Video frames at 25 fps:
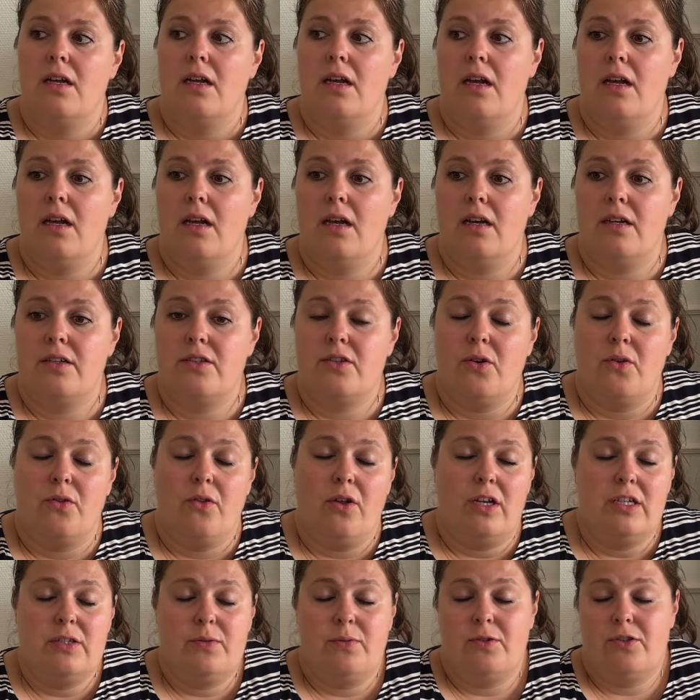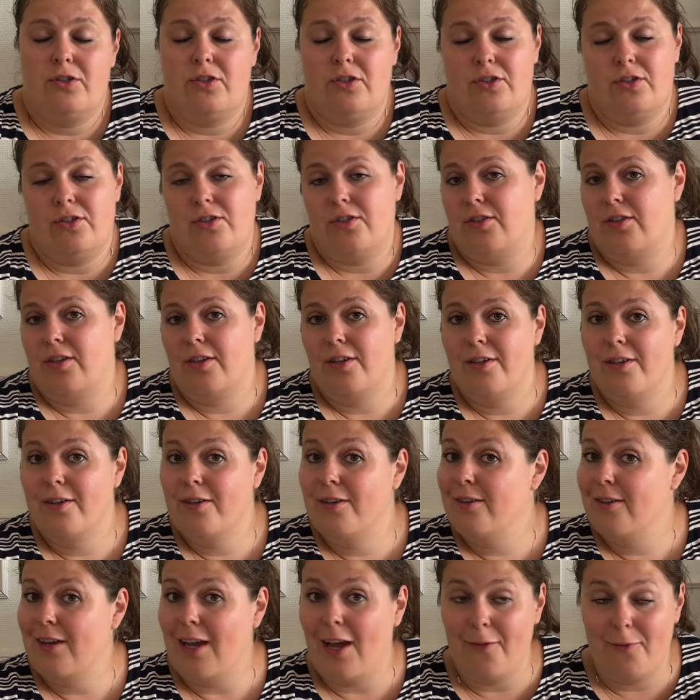Uh, so those were just
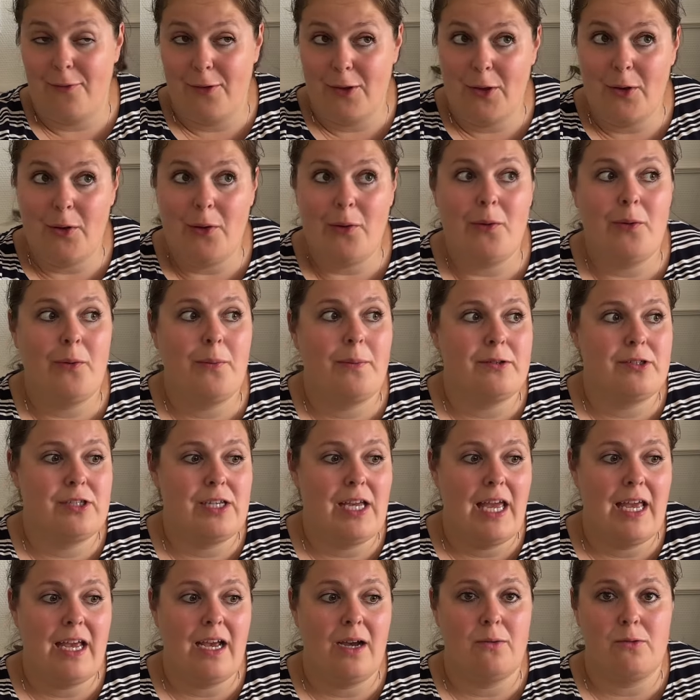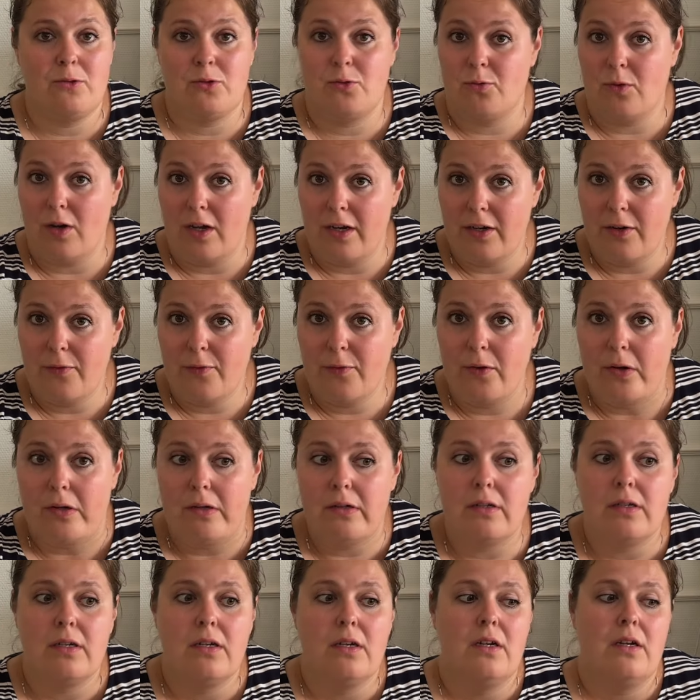a few. Bottega was
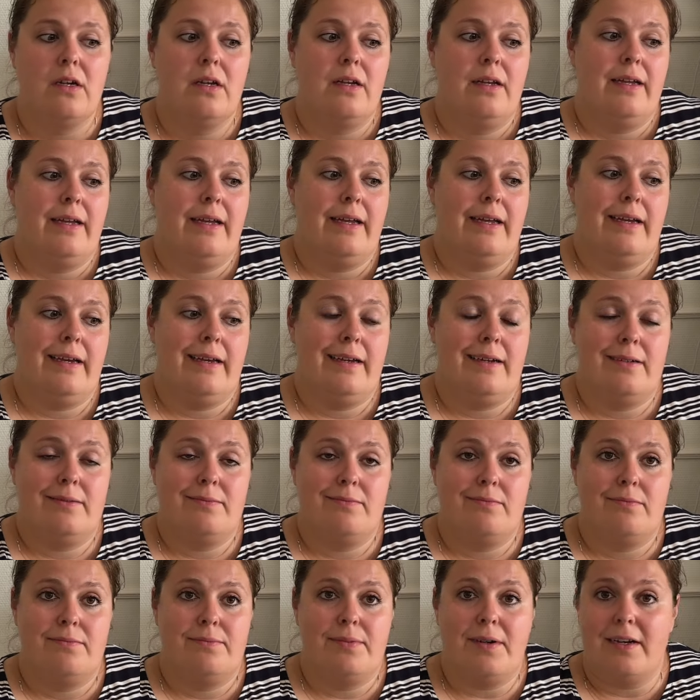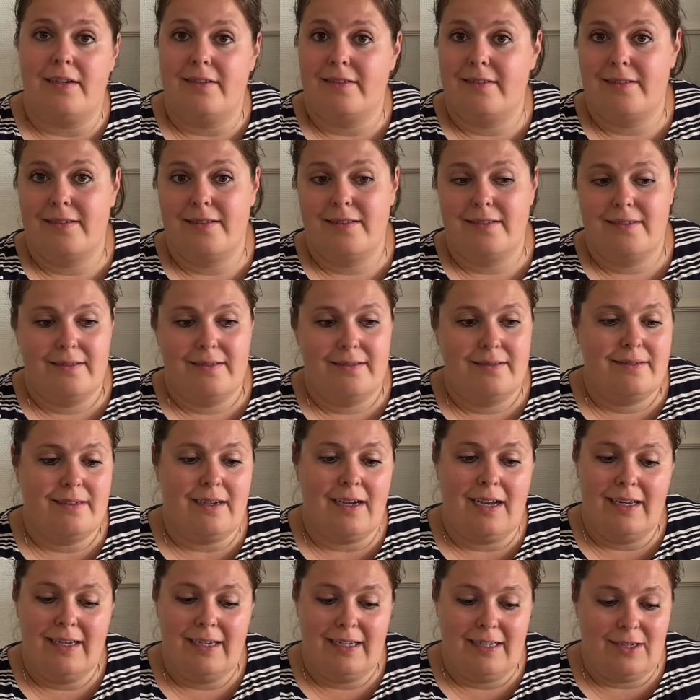wonderful, um, but
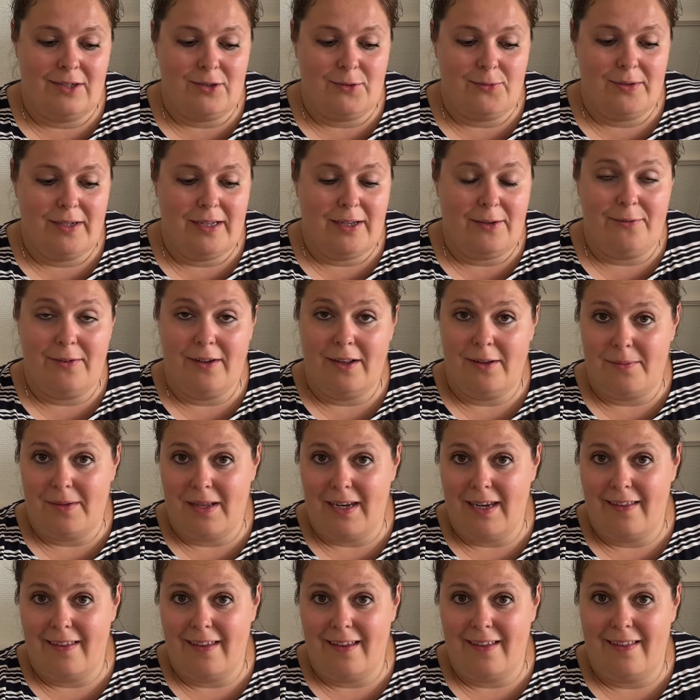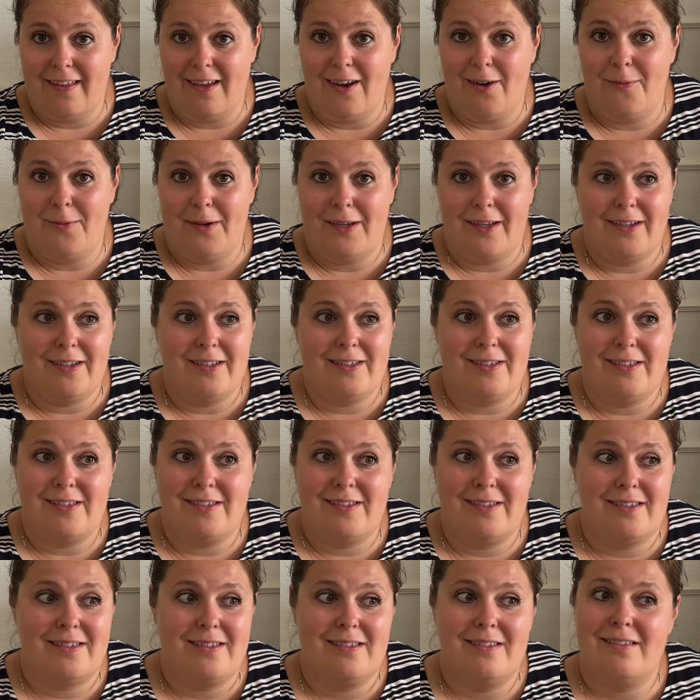I didn't really film anything there
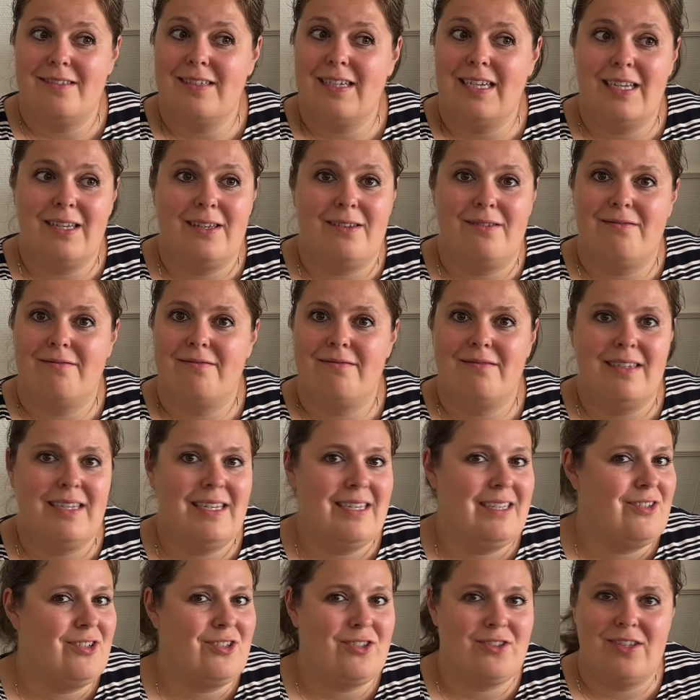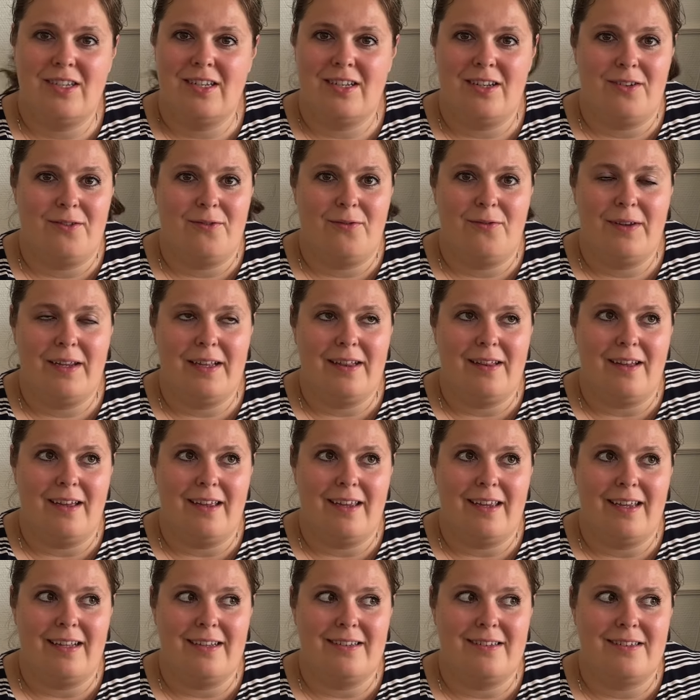because it, it just didn't feel
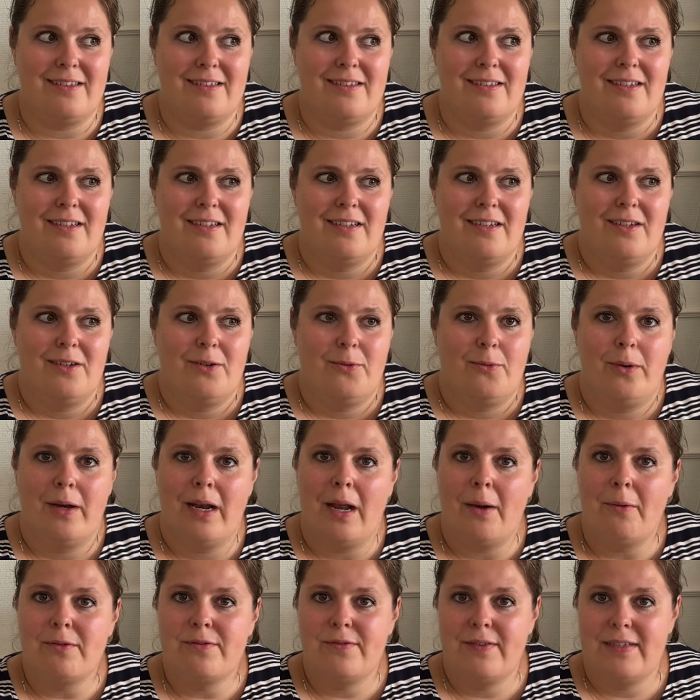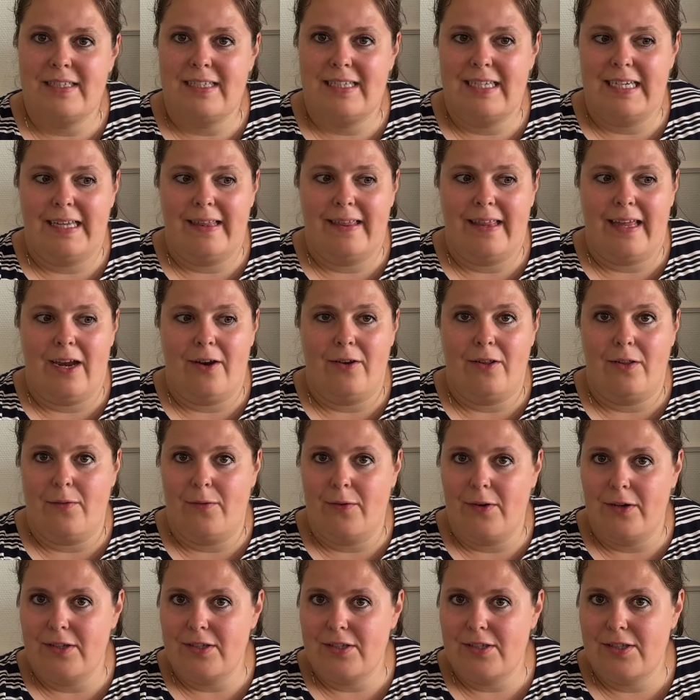like it. When I was visiting there the
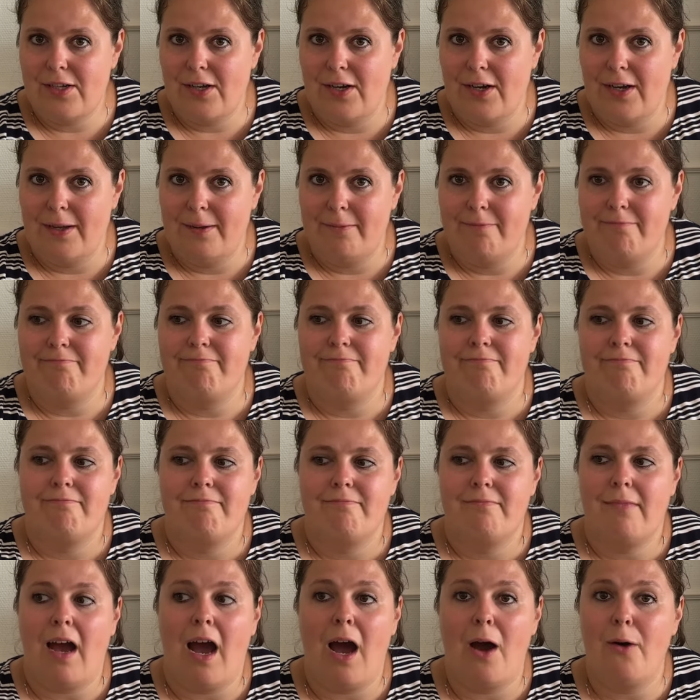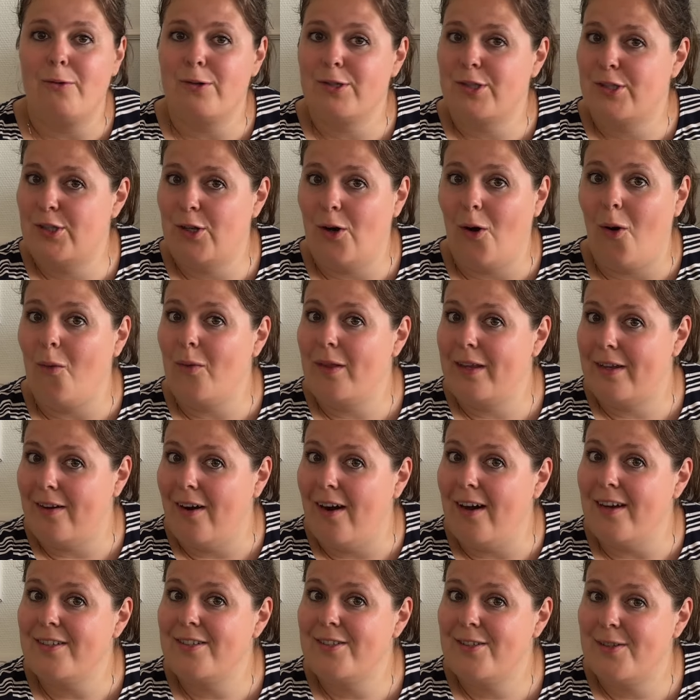first time, I was the only
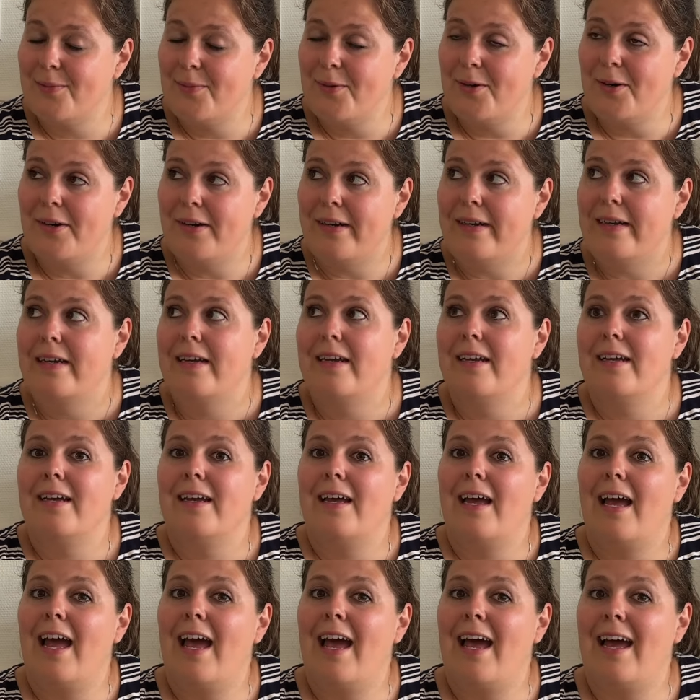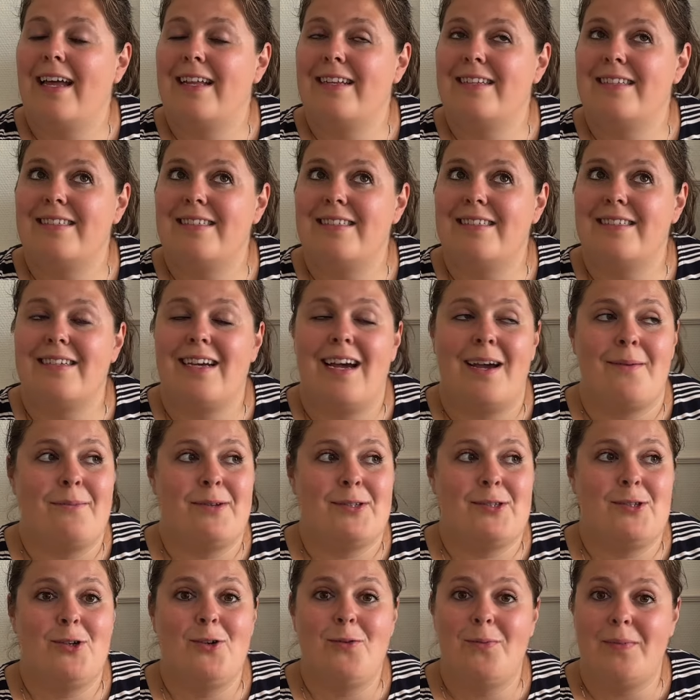customer and I'm
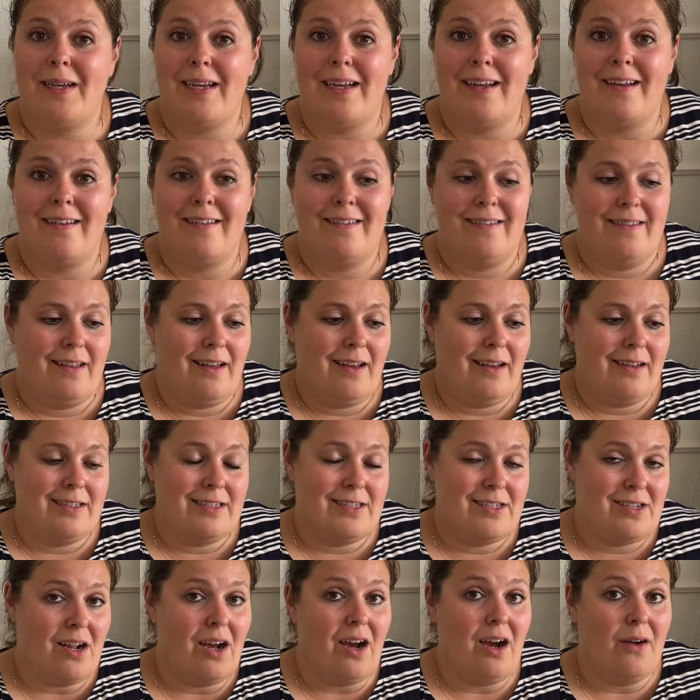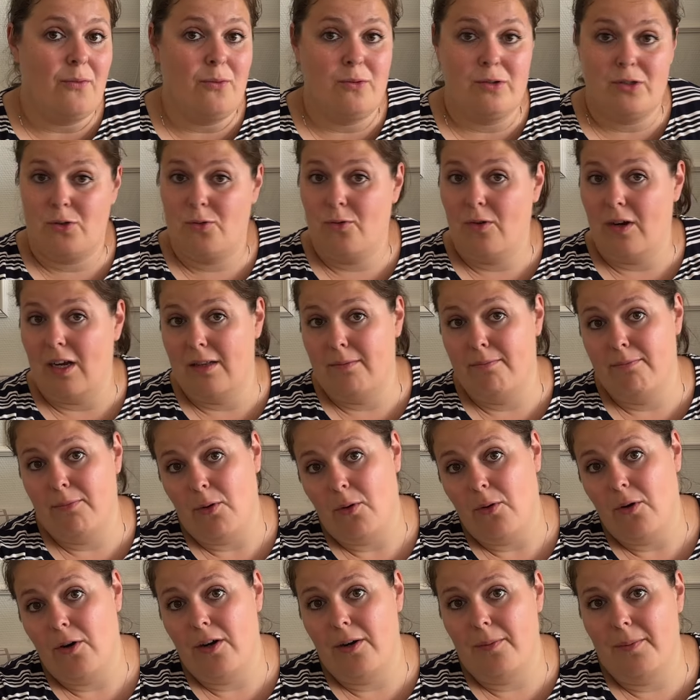assuming the staff was quite
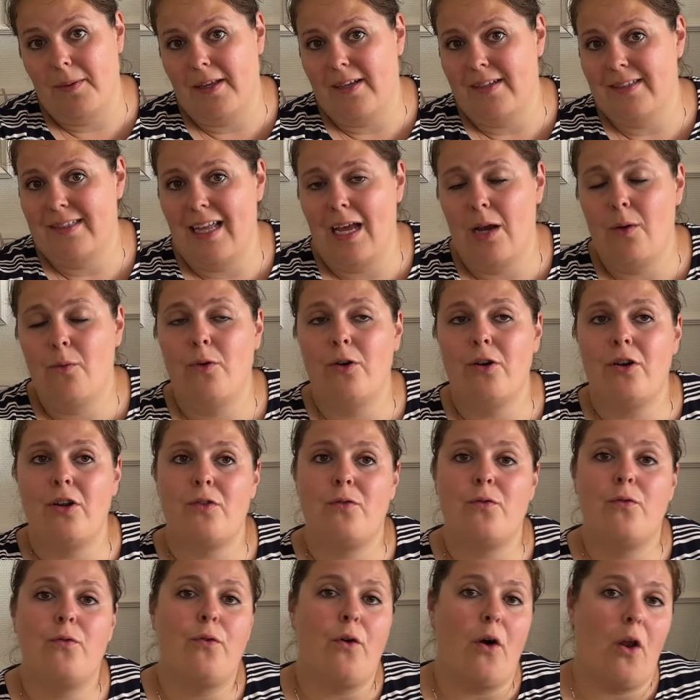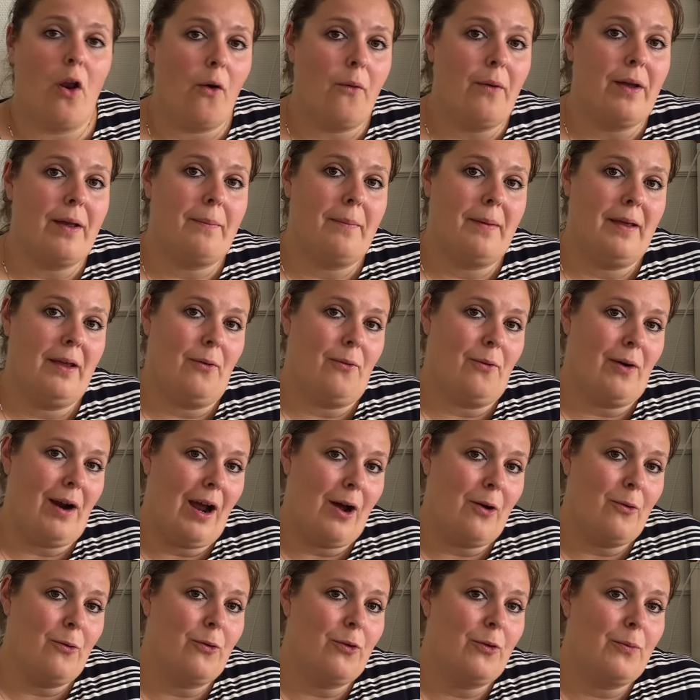bored because they were not following me
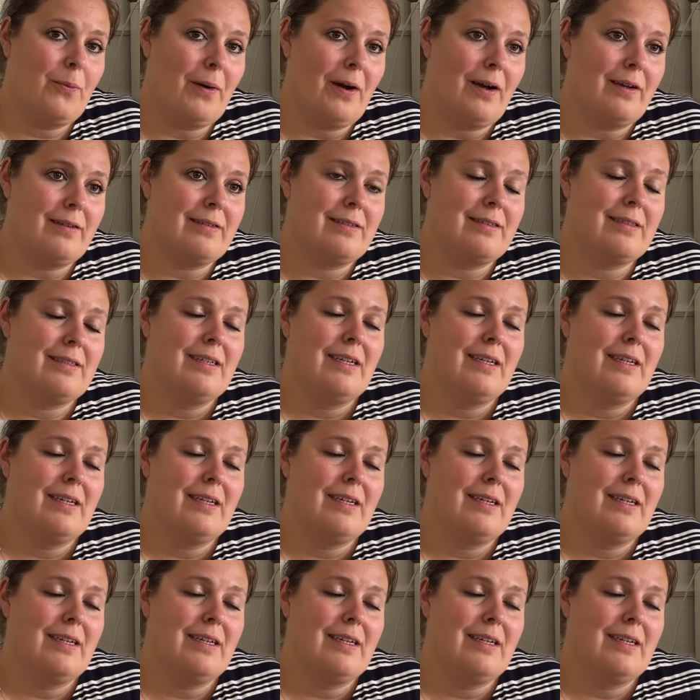around, but